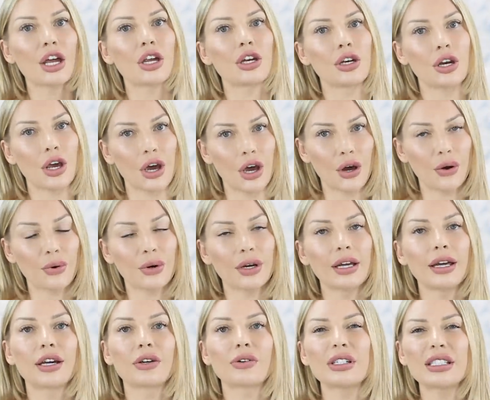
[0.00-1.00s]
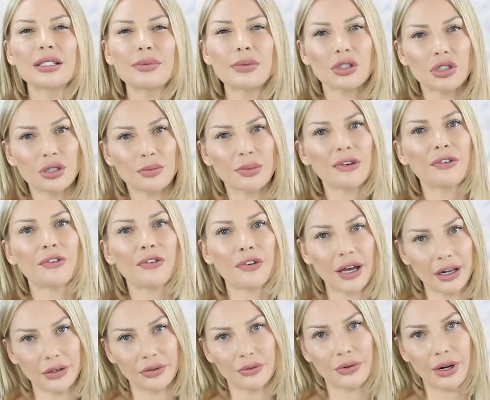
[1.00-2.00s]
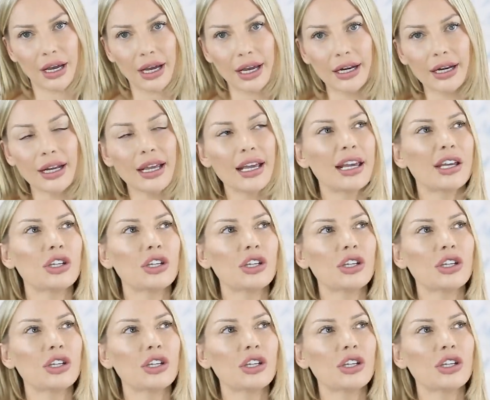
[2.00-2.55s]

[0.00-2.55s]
No. Christmas should be fun, right?